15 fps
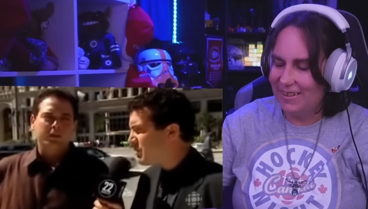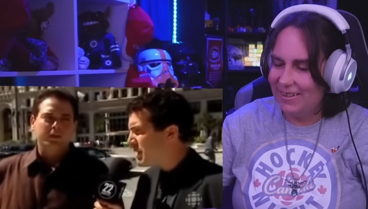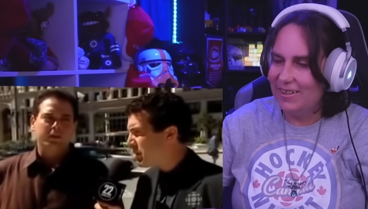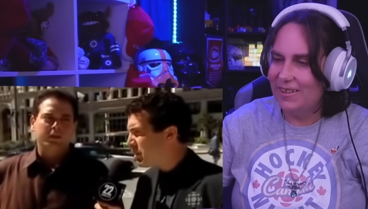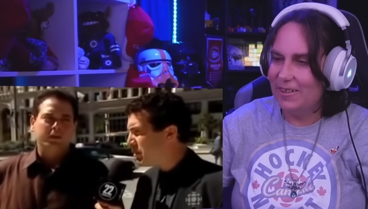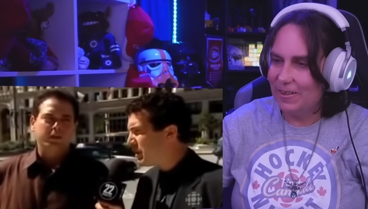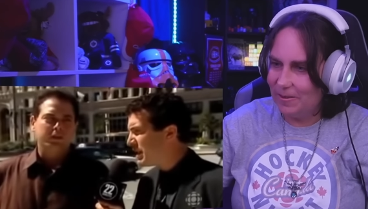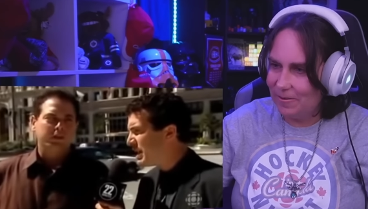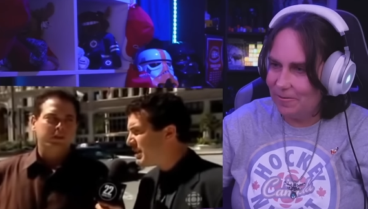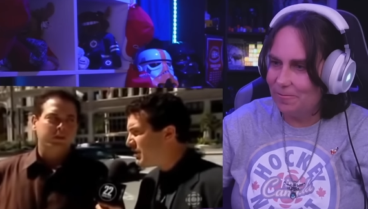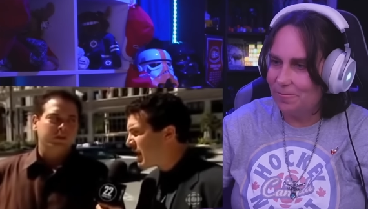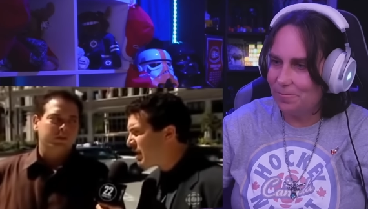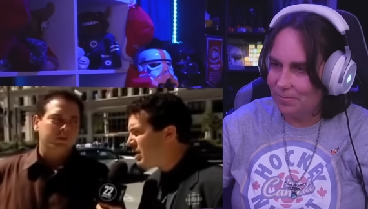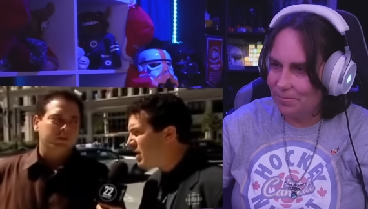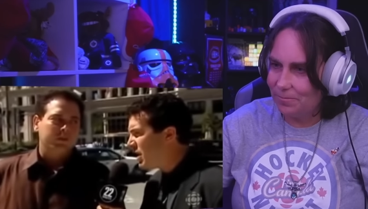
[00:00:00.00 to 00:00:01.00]
Speaker 1: many people
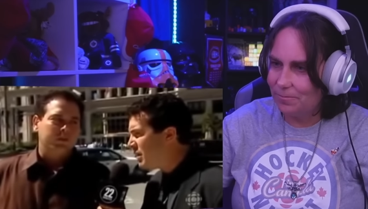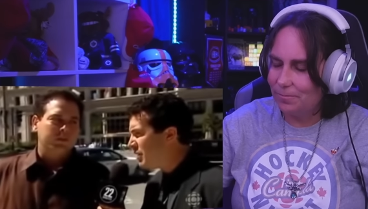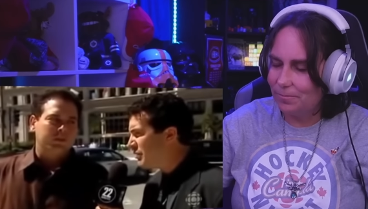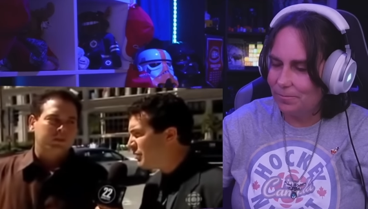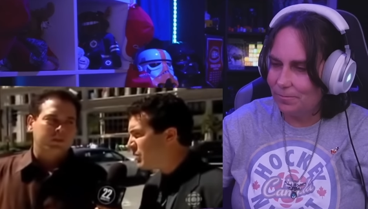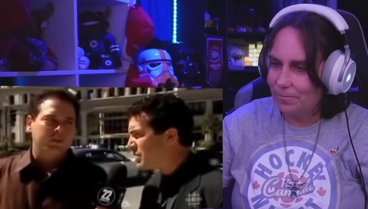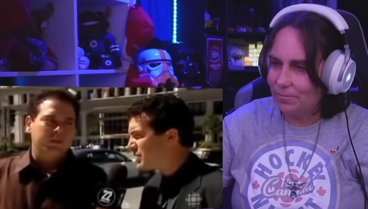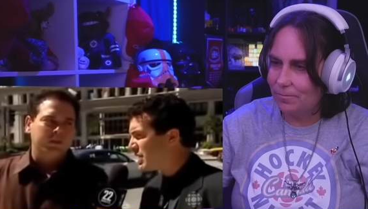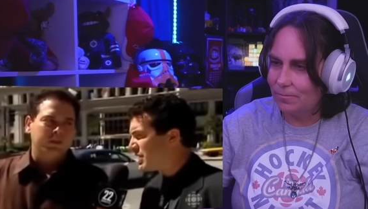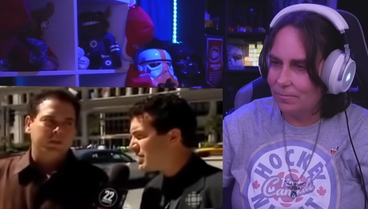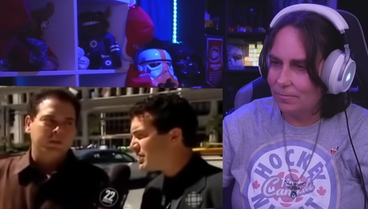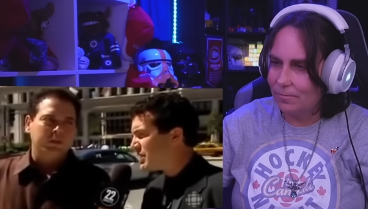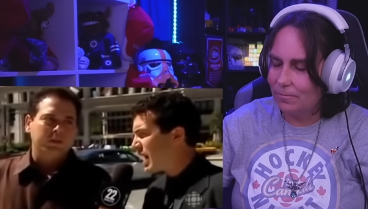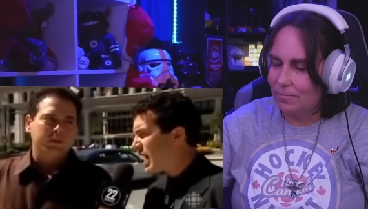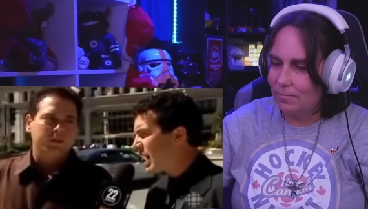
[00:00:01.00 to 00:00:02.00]
believe that none of the four
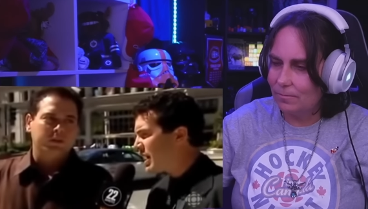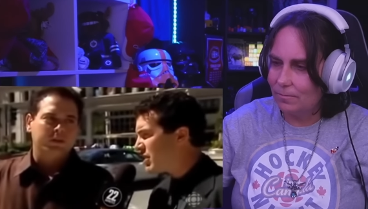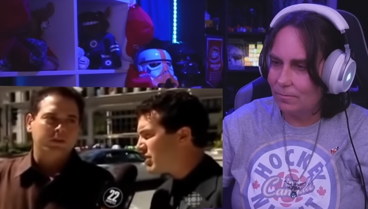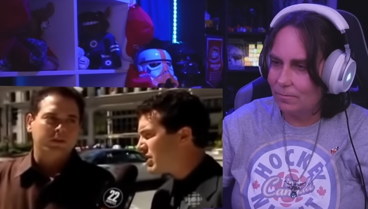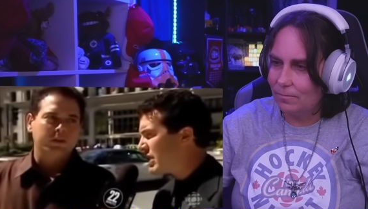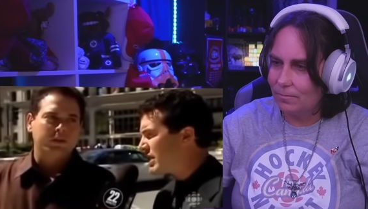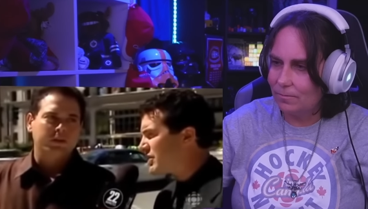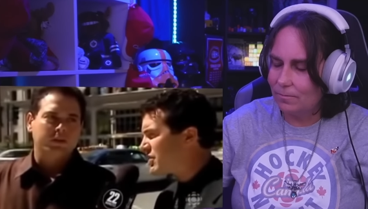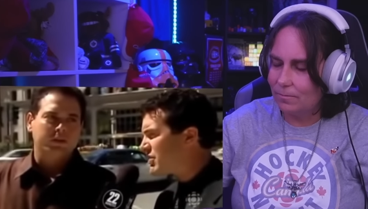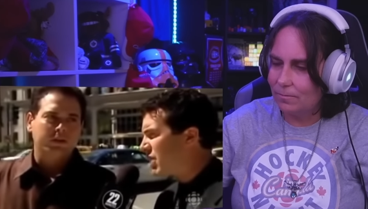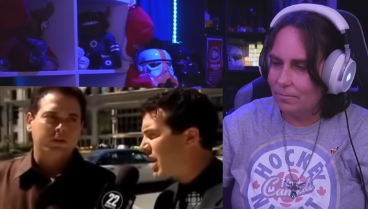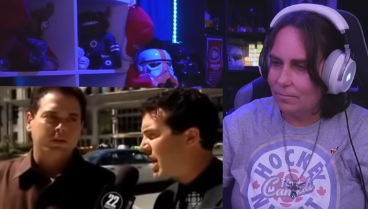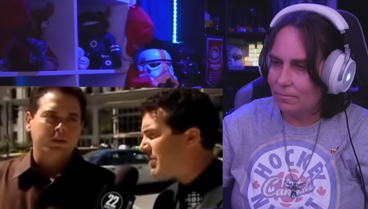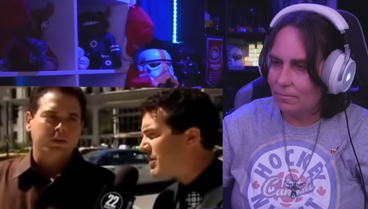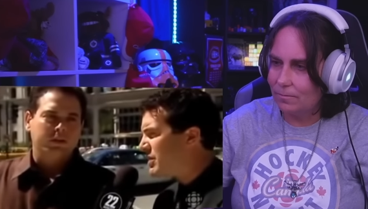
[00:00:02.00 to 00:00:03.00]
seasons accurately
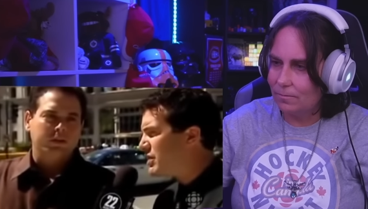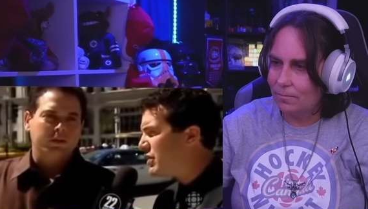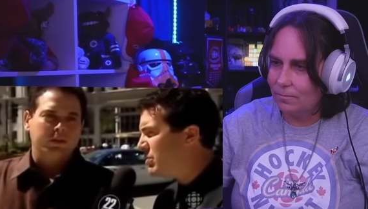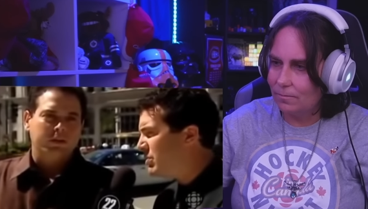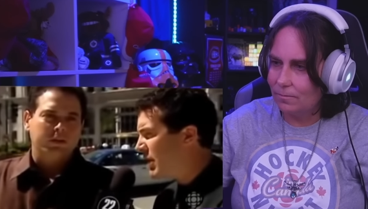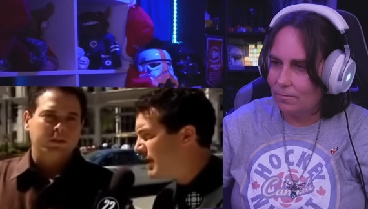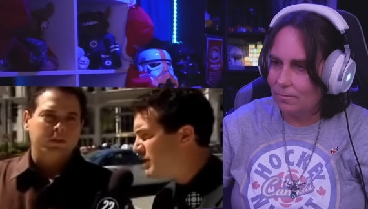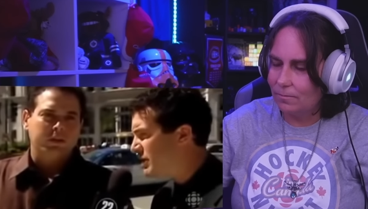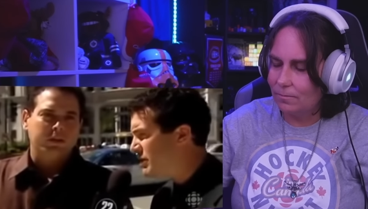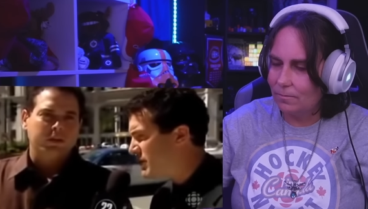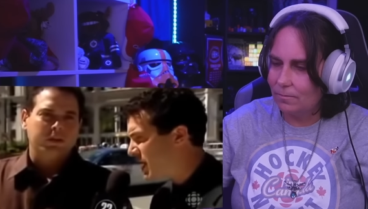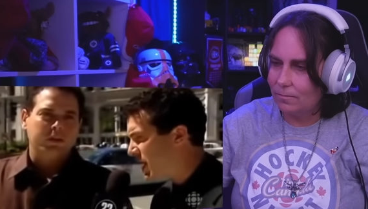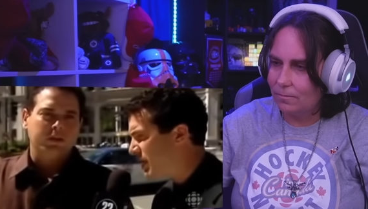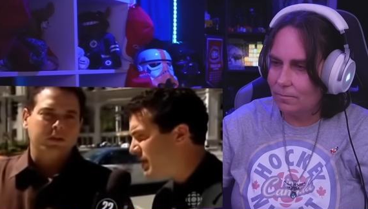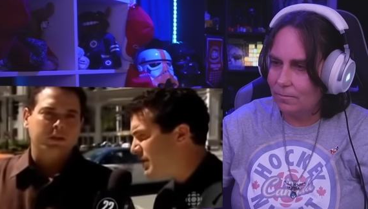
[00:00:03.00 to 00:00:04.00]
describe the two months
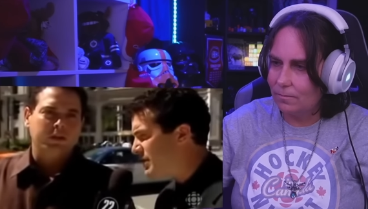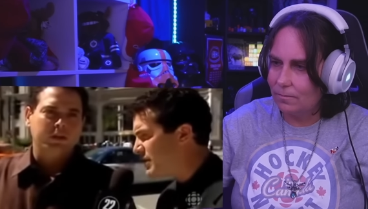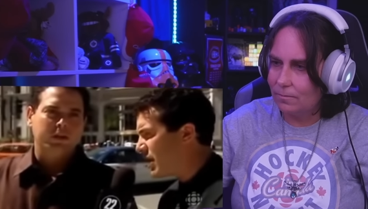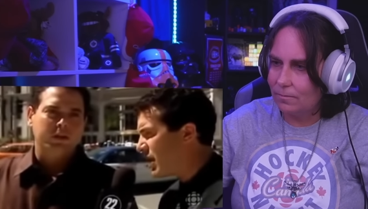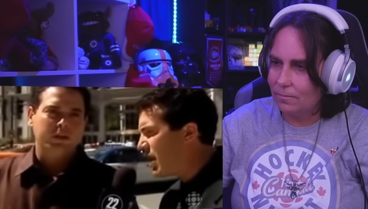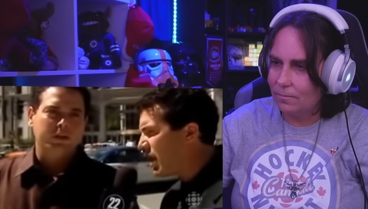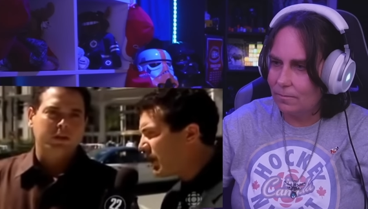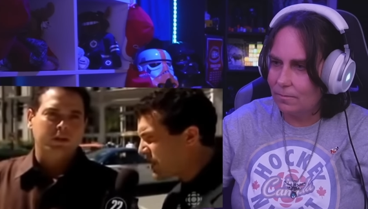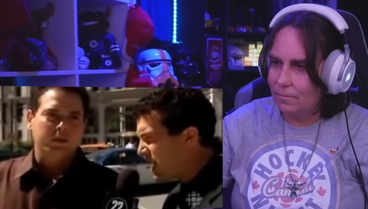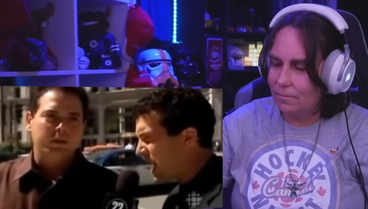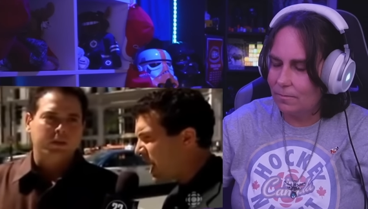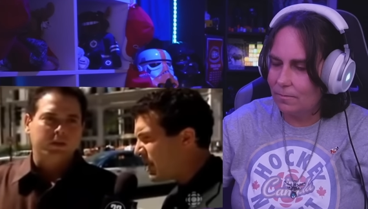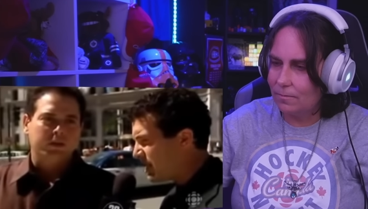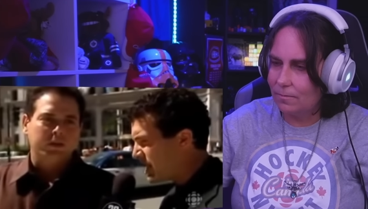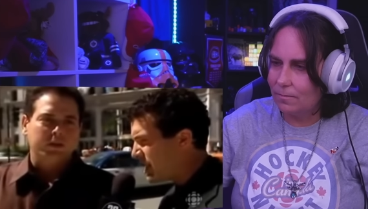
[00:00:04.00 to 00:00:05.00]
of darkness that all of
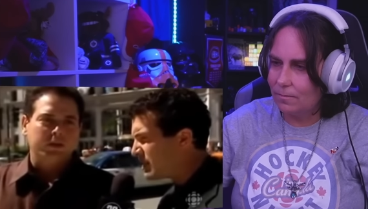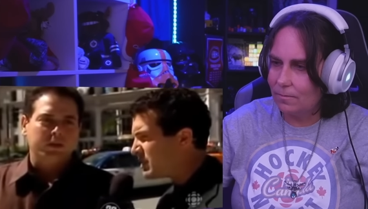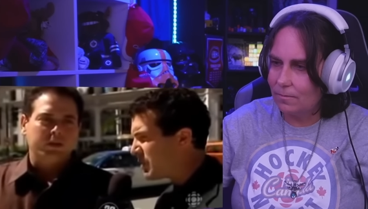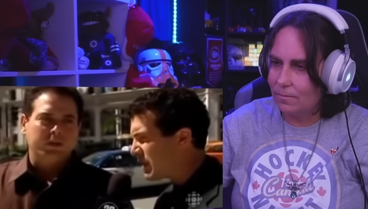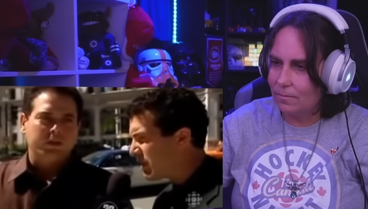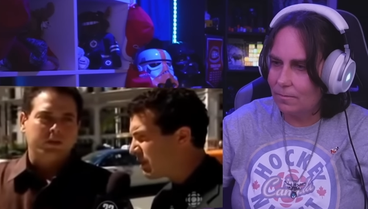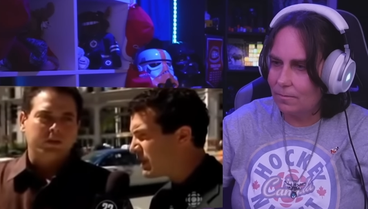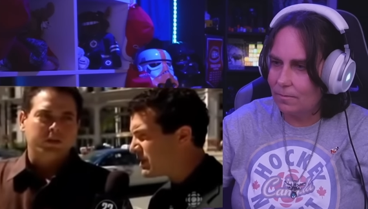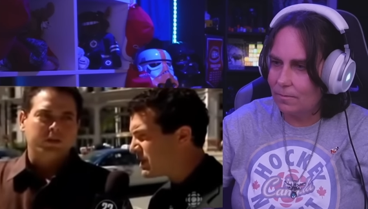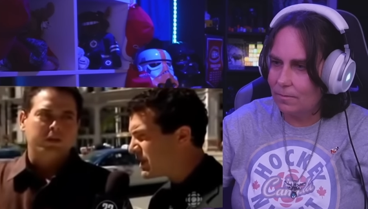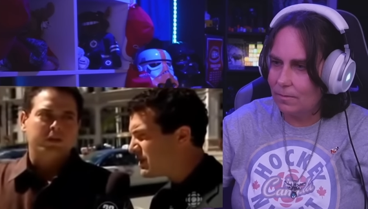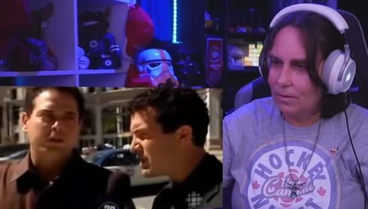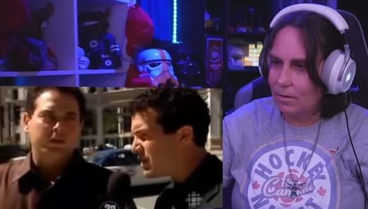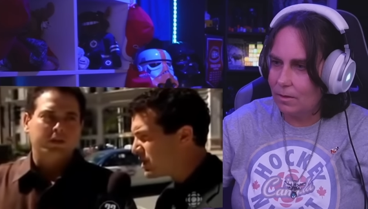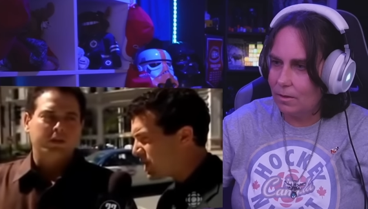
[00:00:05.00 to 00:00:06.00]
Canada
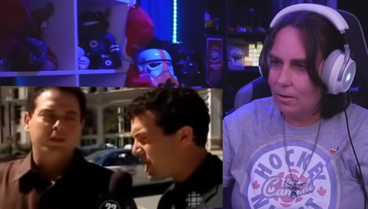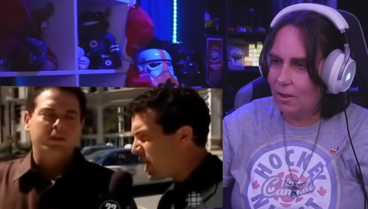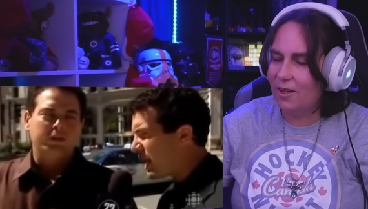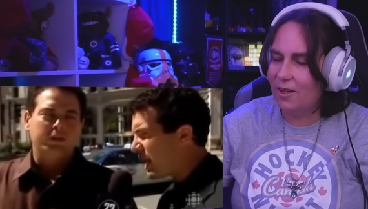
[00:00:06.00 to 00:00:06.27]
experiences in